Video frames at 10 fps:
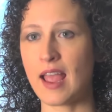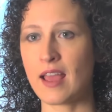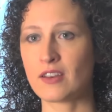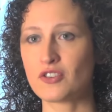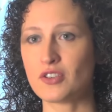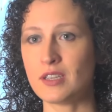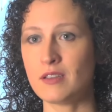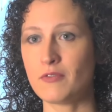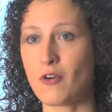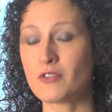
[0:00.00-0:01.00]
And
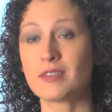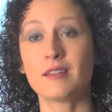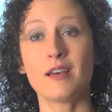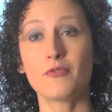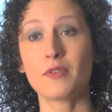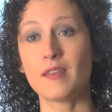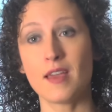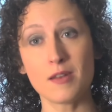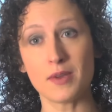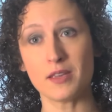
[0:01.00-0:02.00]
she falls in love with
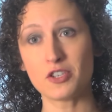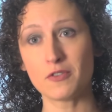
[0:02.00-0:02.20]
the enemy.